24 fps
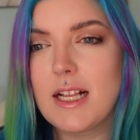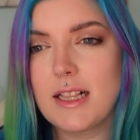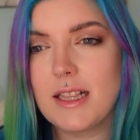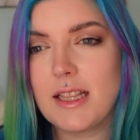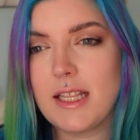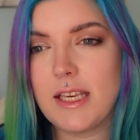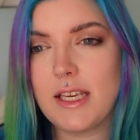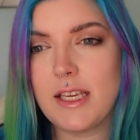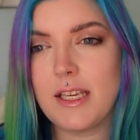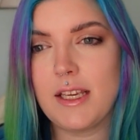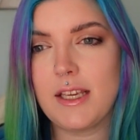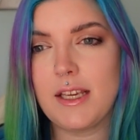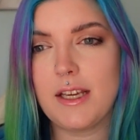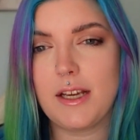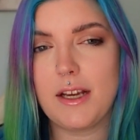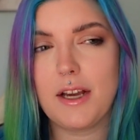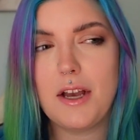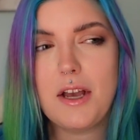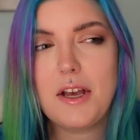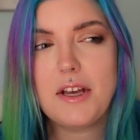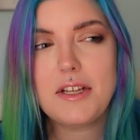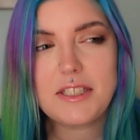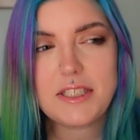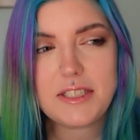the
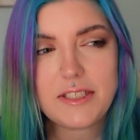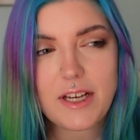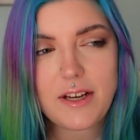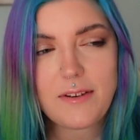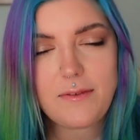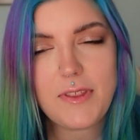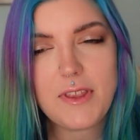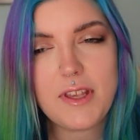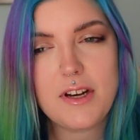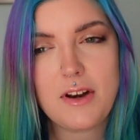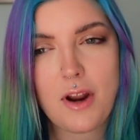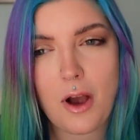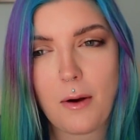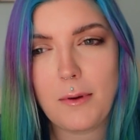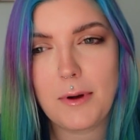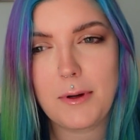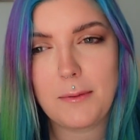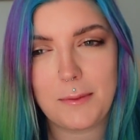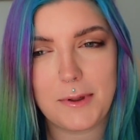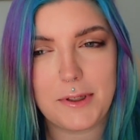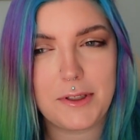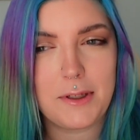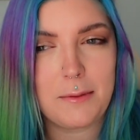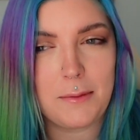stuff that no one
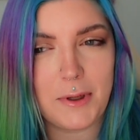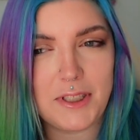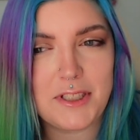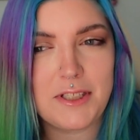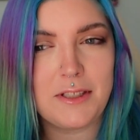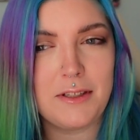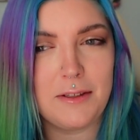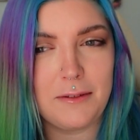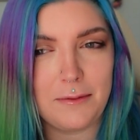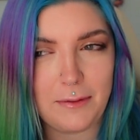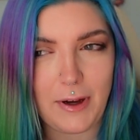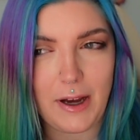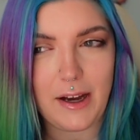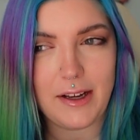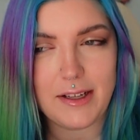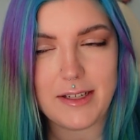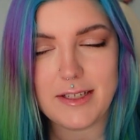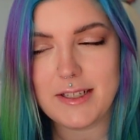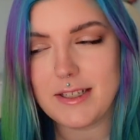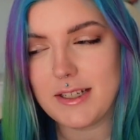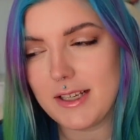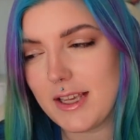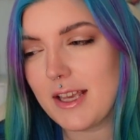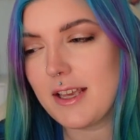really wants you to
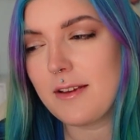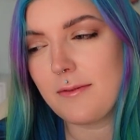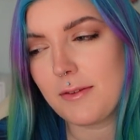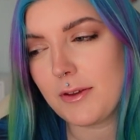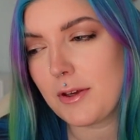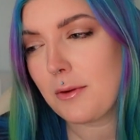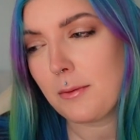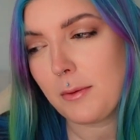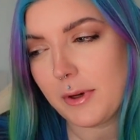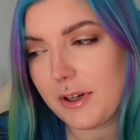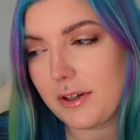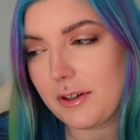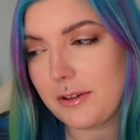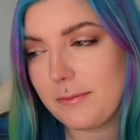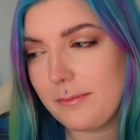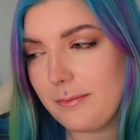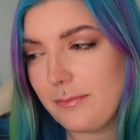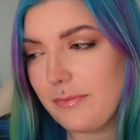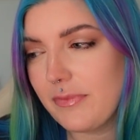find, if you will.